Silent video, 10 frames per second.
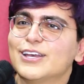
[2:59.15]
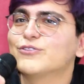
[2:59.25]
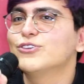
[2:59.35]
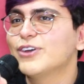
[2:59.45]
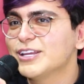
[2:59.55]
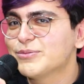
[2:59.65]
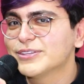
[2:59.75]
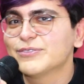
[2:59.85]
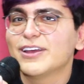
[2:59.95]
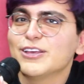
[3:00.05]
if you know
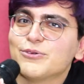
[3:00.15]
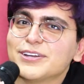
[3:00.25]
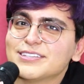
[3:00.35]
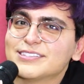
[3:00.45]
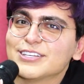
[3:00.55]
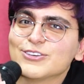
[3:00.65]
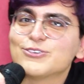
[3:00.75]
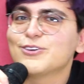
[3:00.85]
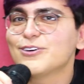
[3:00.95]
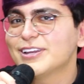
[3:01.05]
anybody, if anyone is
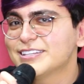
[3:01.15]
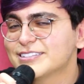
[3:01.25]
single and